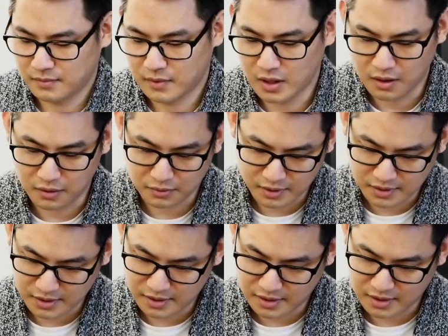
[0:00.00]
Oh, this
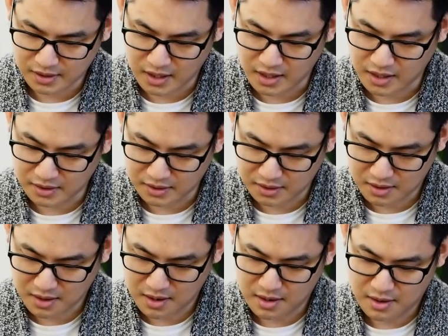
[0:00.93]
is a size
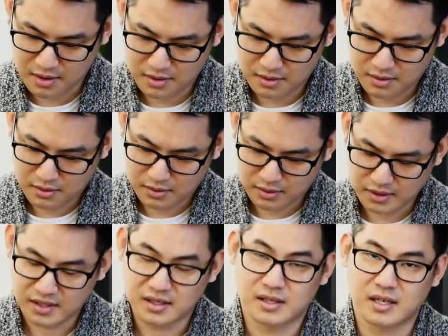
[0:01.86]

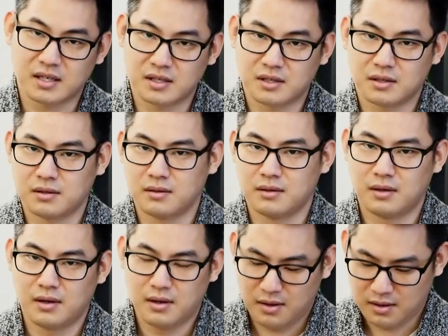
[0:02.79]
6.
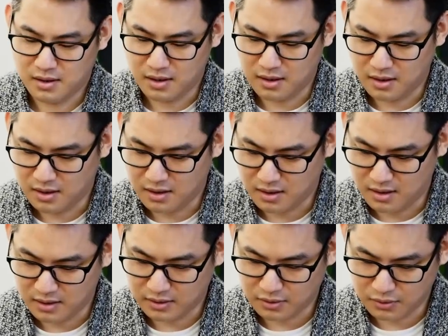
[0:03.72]

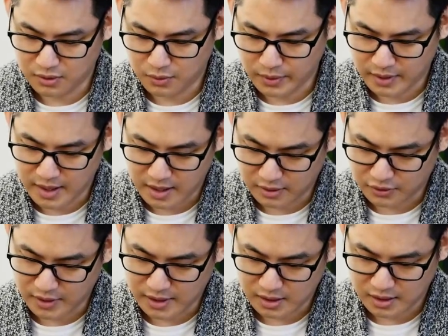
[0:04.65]
I don't know what that
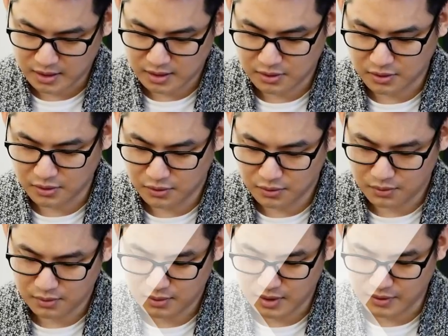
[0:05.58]
translates to.
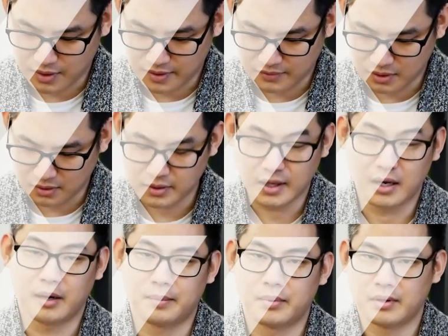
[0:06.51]
I would have to look that
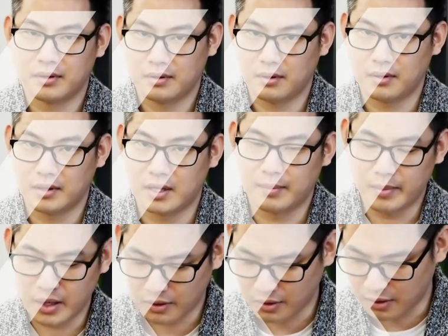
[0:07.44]
up on the Ted
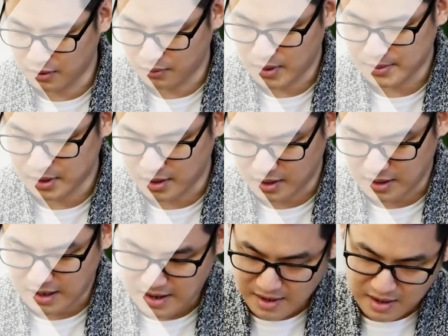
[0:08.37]
Baker website,
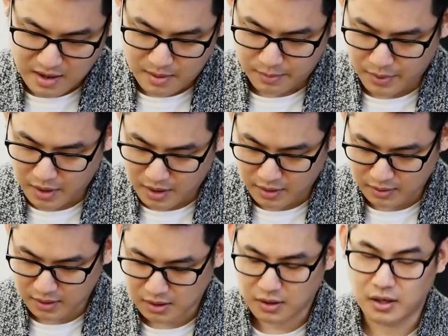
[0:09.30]
but
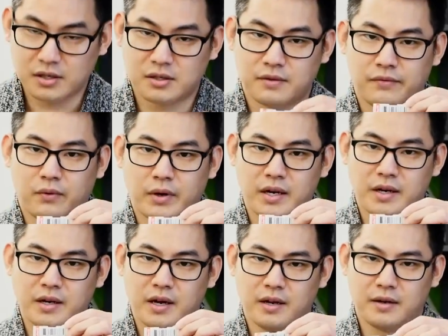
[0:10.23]
this cost
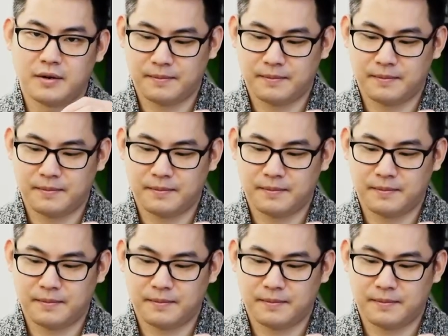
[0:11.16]
$4.99.